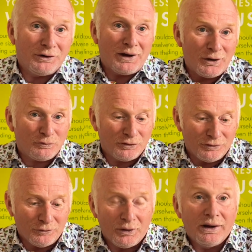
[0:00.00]
you have to
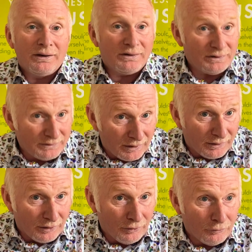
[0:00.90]
do is stay
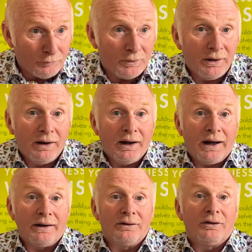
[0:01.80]
at home
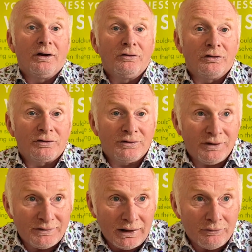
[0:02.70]
and just
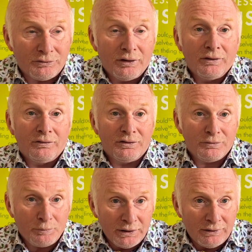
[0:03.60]
sit out this
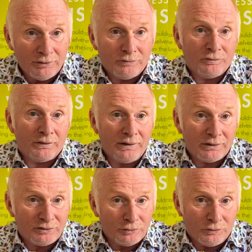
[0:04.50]
period for the
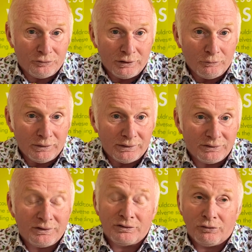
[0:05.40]
next 2 or 3
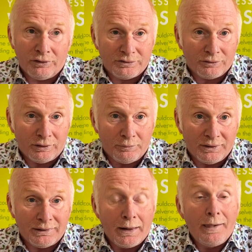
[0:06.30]
weeks. That's all it's going to
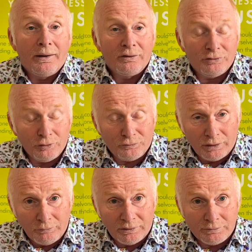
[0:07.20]
be, 2 or
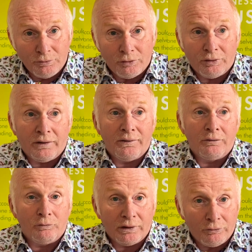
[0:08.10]
3 weeks more, and
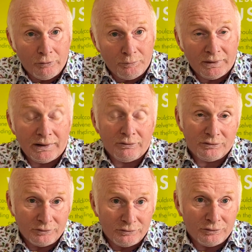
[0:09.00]
then we'll all be allowed
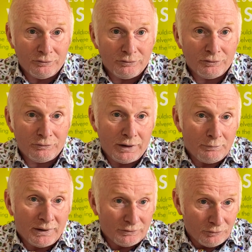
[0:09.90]
to
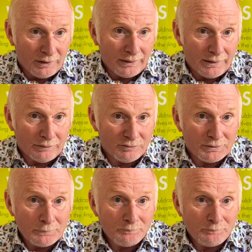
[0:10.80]
get back to our lives.